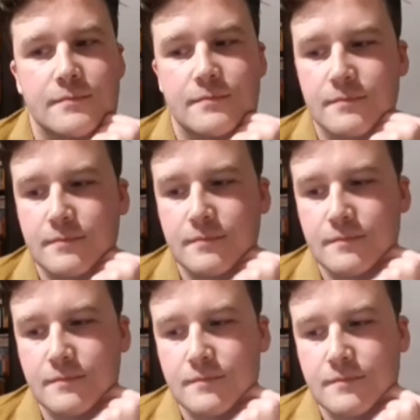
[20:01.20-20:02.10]

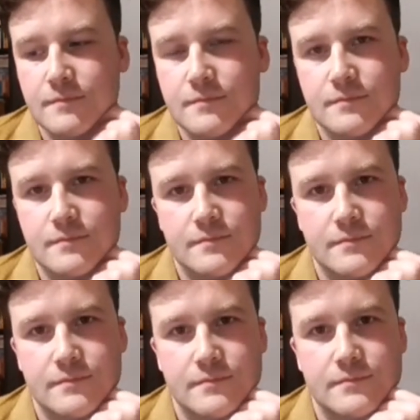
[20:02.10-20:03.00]

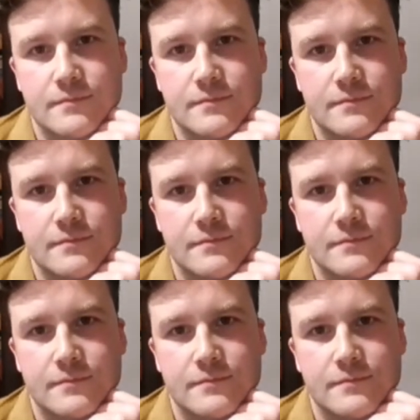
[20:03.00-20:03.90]

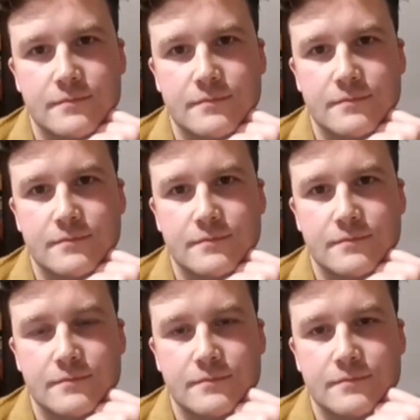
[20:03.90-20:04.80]

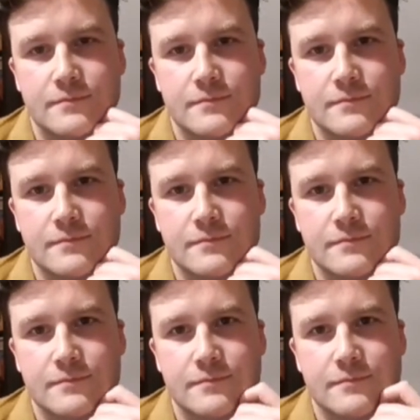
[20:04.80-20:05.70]

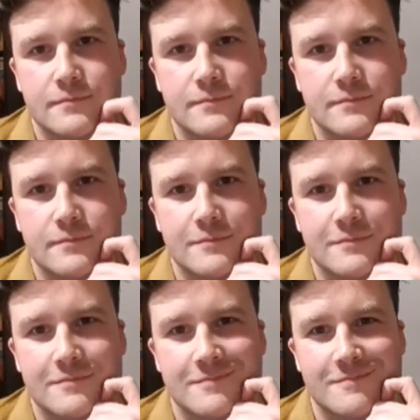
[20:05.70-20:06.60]

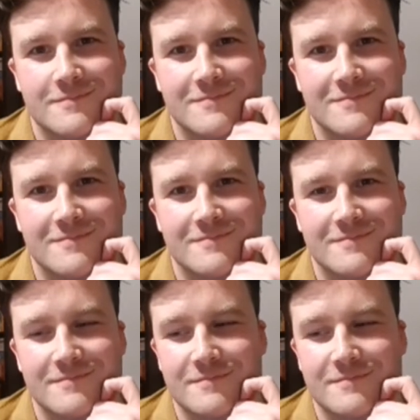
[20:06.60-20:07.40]
(silent)